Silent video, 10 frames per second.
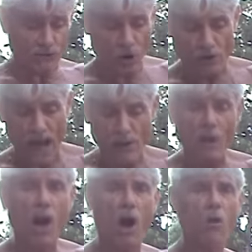Go down
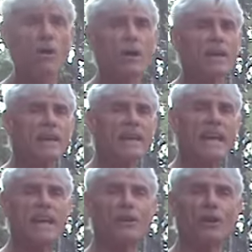below
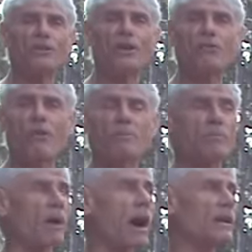and look in the
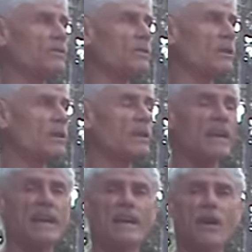description box.
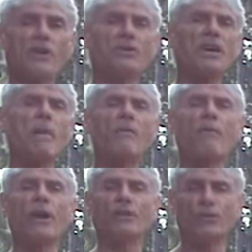And I guarantee you, my
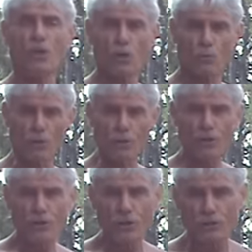friends, when
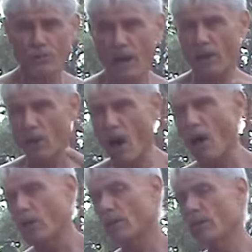you do a long,